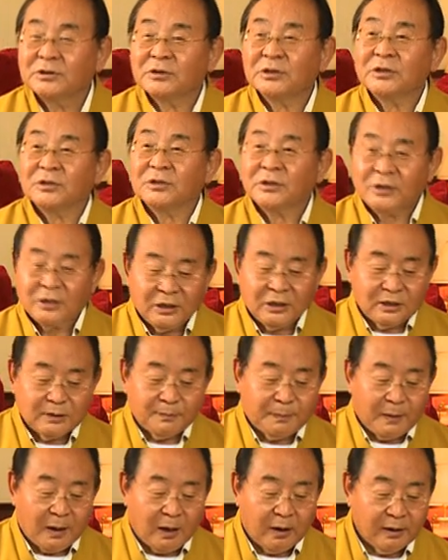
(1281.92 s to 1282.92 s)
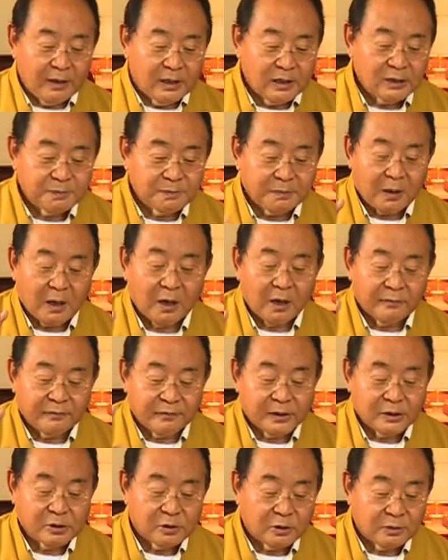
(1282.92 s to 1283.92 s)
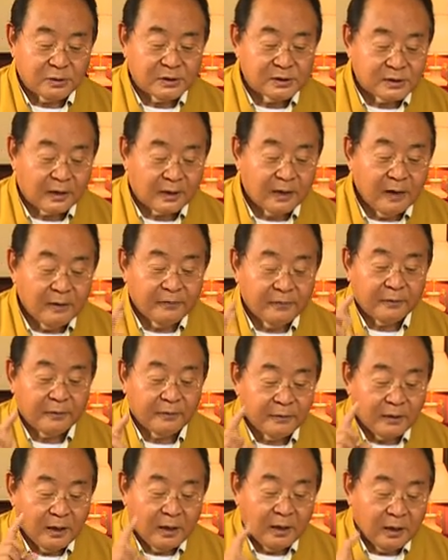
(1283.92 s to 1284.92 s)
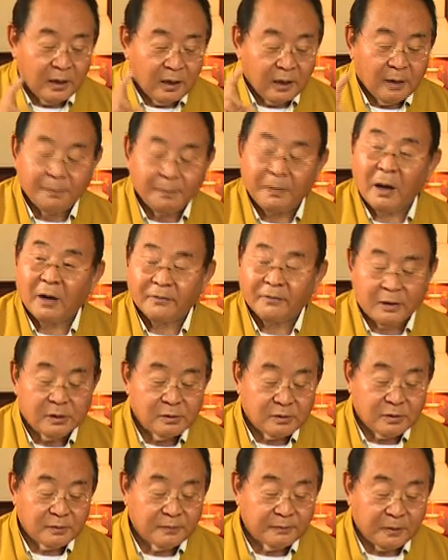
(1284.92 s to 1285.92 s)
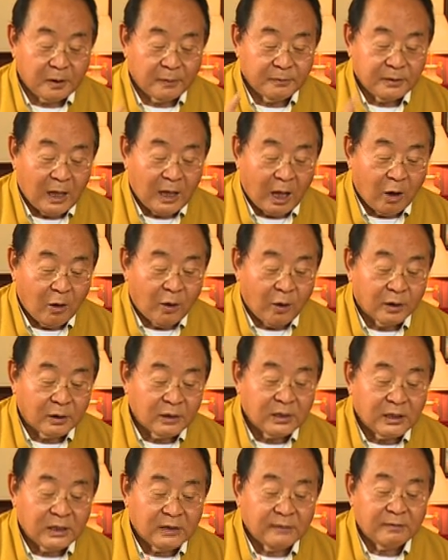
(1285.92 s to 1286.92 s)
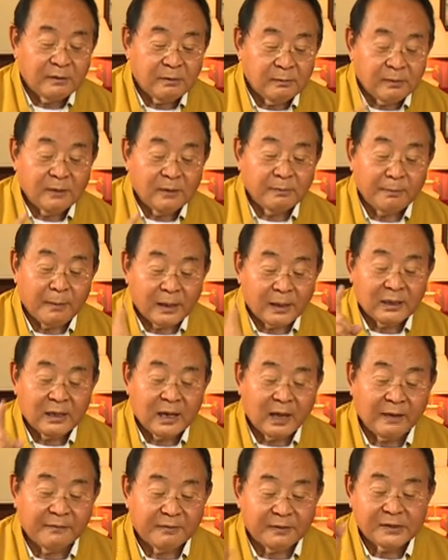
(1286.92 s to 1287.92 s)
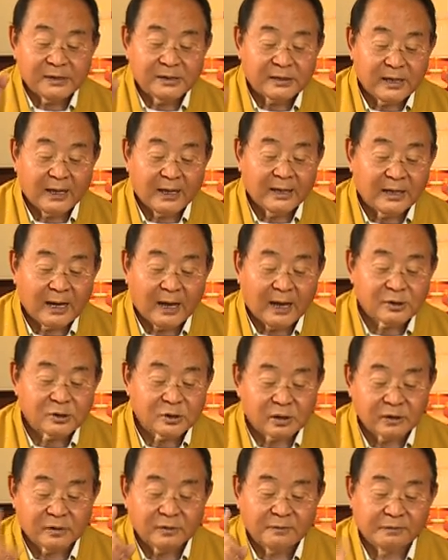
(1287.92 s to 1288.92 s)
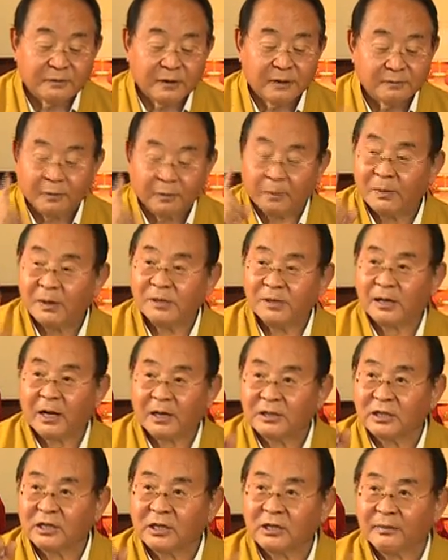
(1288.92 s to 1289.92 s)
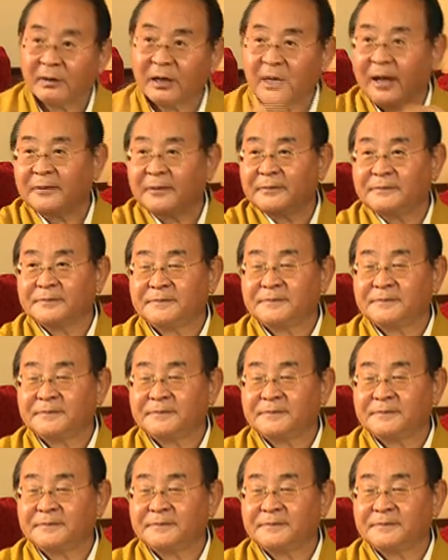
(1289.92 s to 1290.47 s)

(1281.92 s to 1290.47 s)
The third power is power of resolution, saying from power of resolution. From now on, even if my life is stake, I shall refrain from indulging them again.